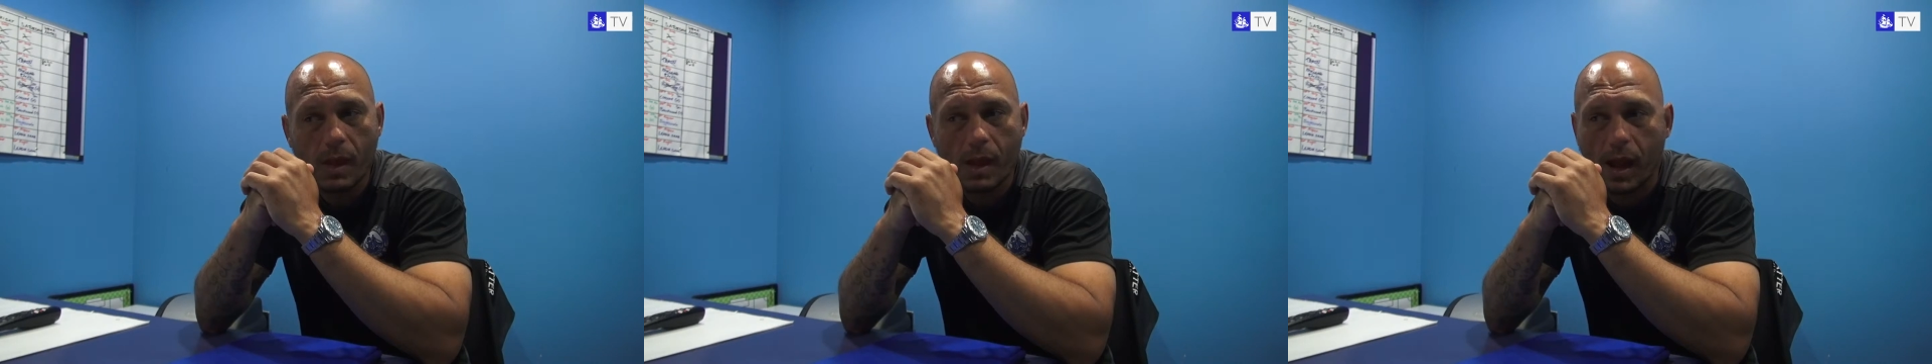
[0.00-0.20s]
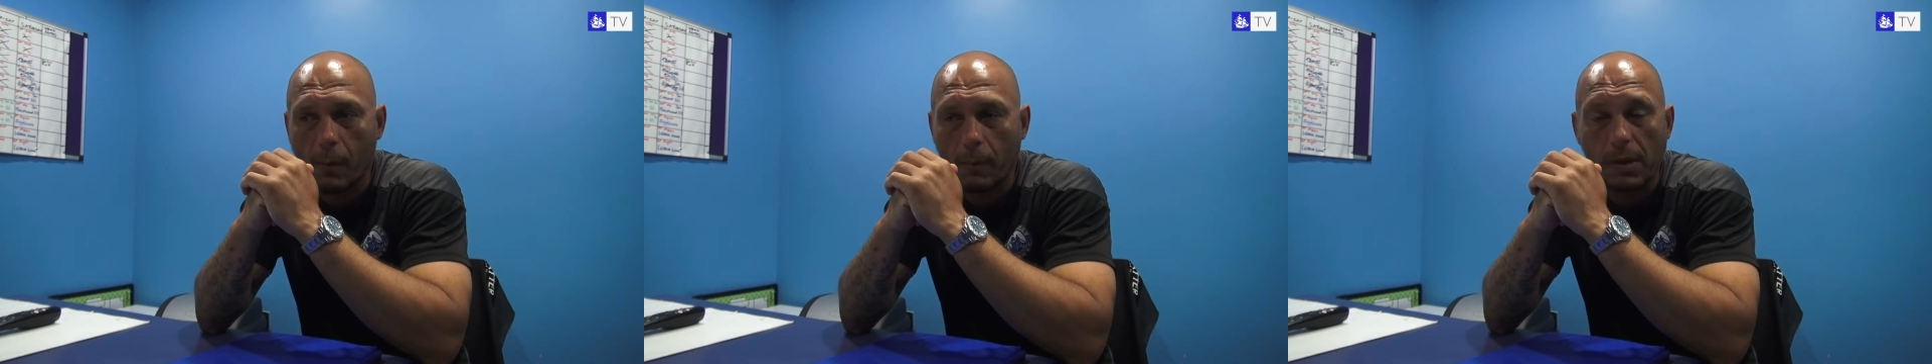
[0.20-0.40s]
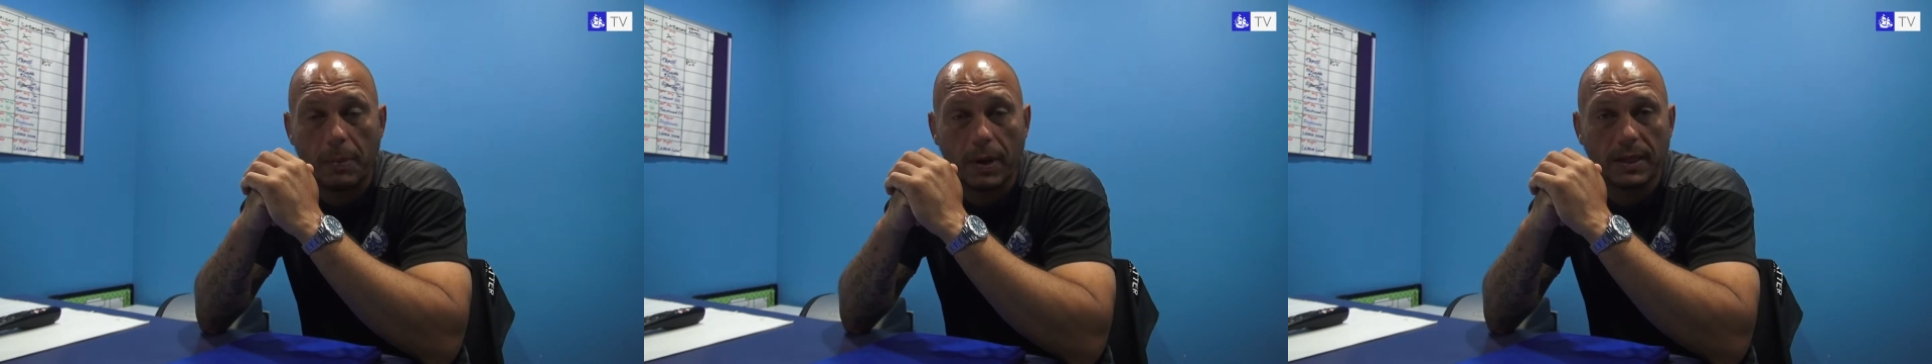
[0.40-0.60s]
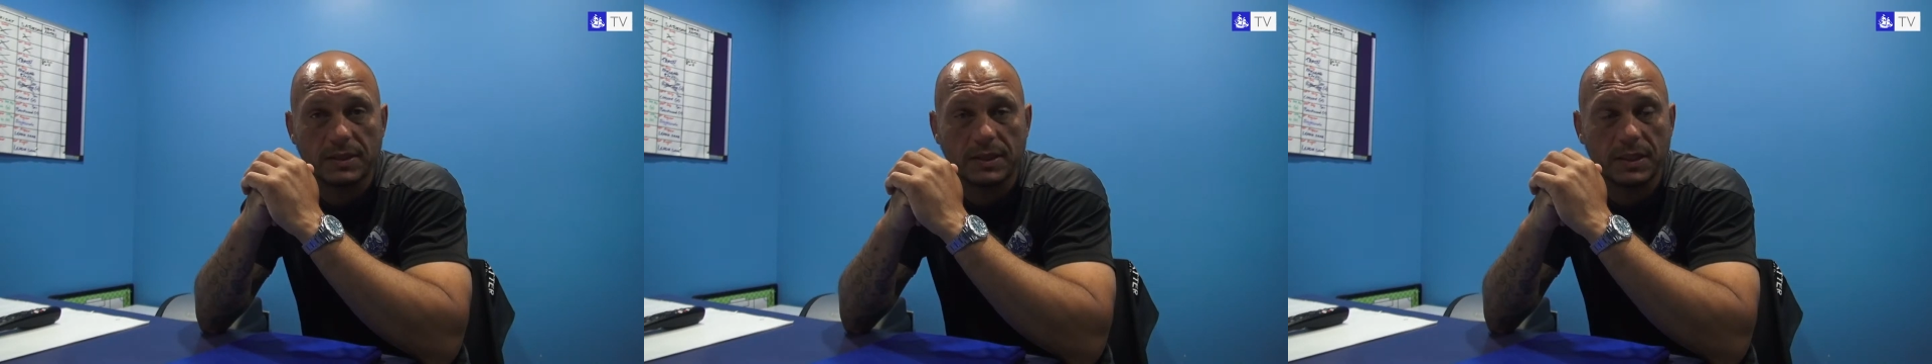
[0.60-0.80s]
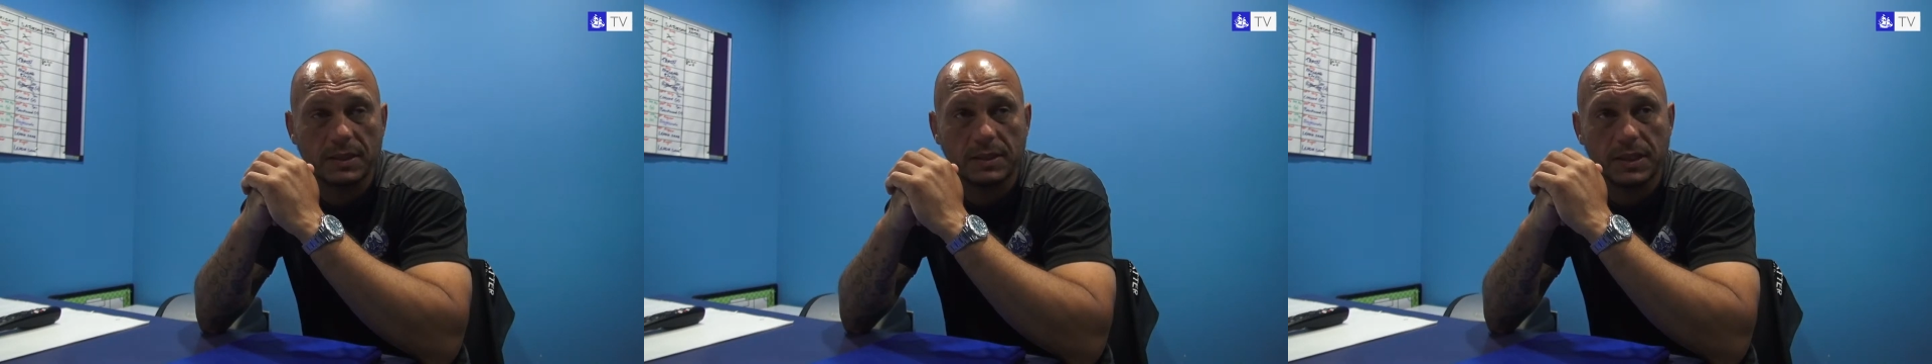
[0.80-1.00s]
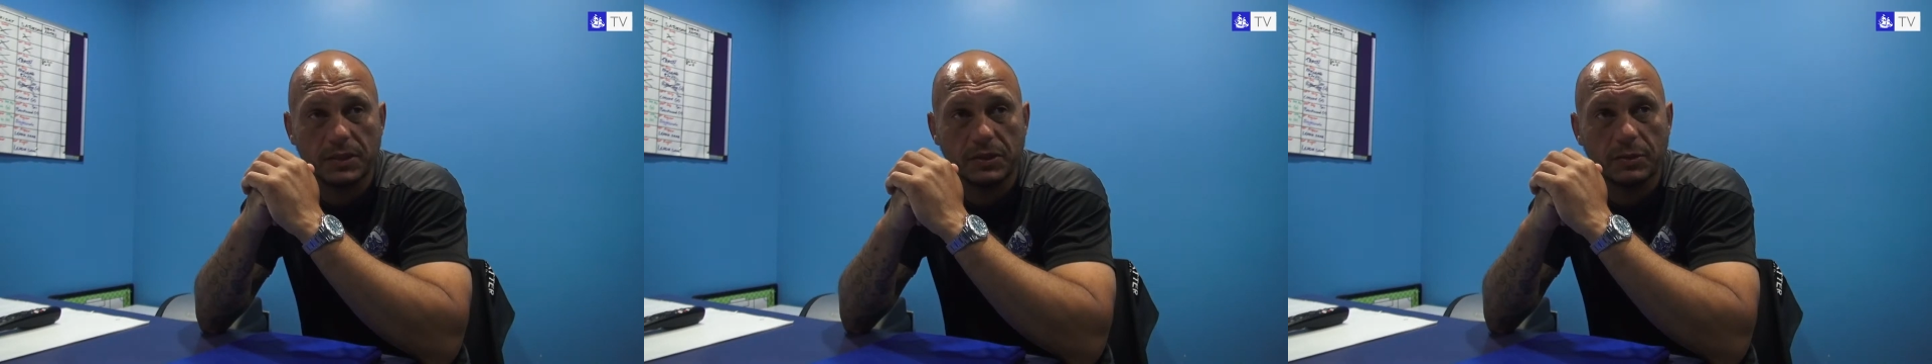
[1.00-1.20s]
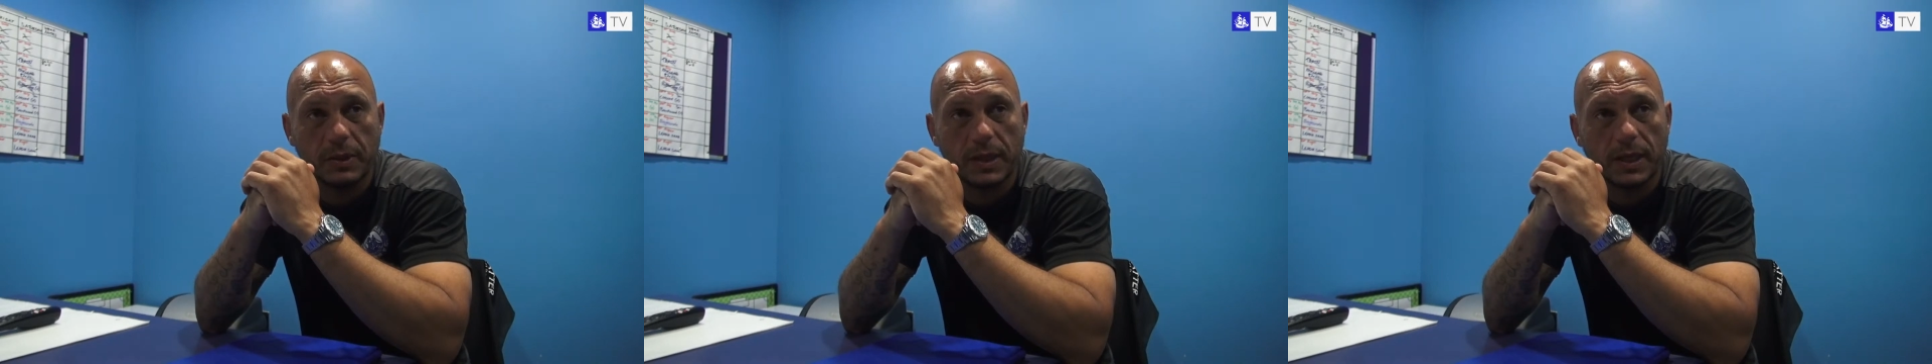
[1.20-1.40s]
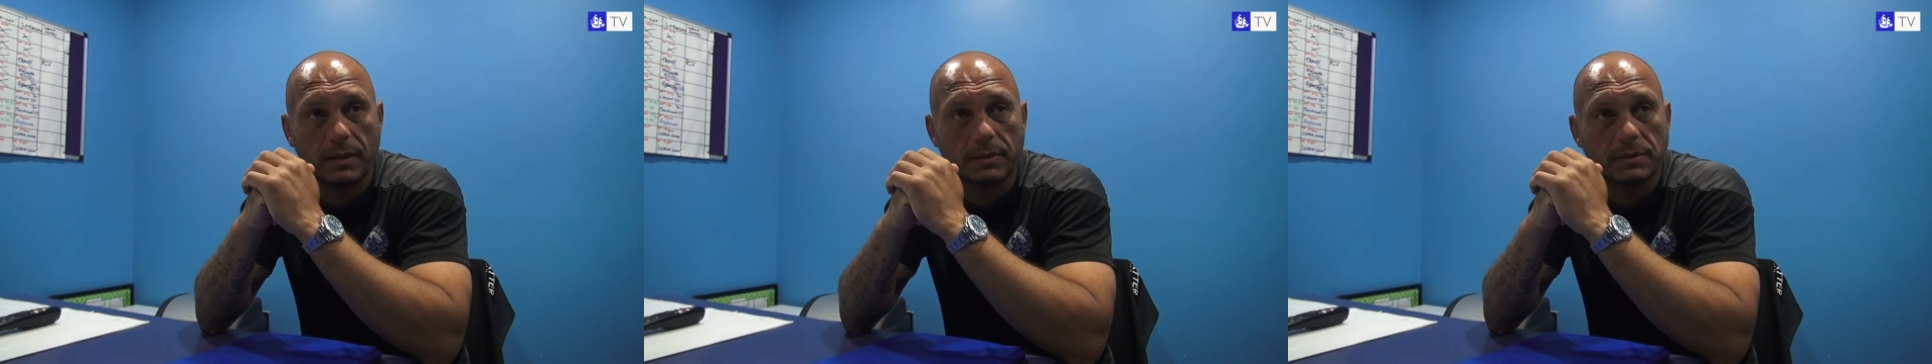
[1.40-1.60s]
And we plan to continue with
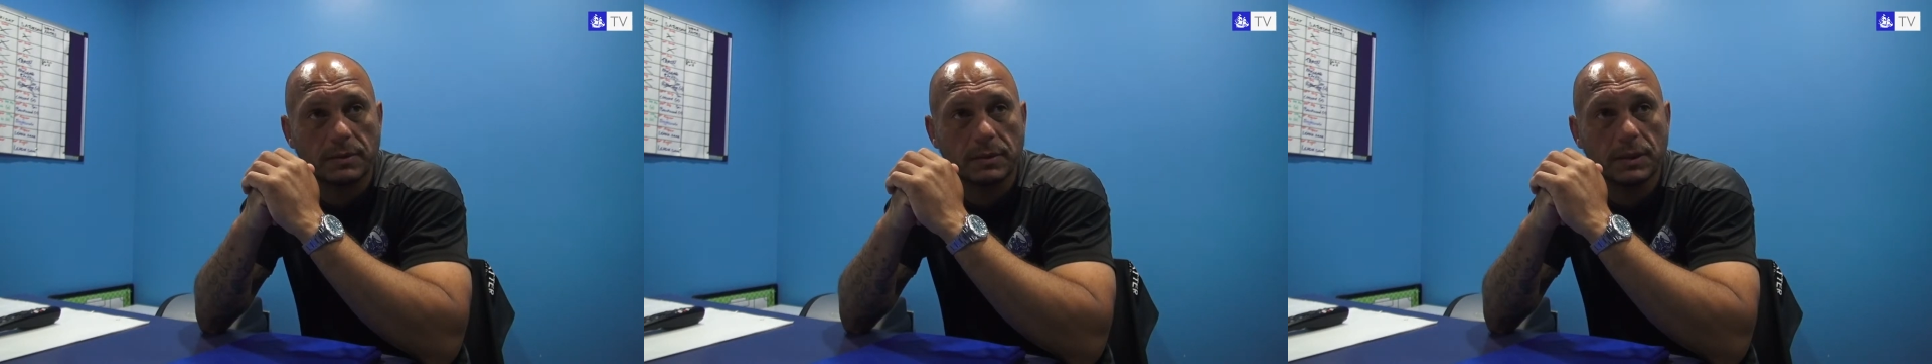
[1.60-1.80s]
that.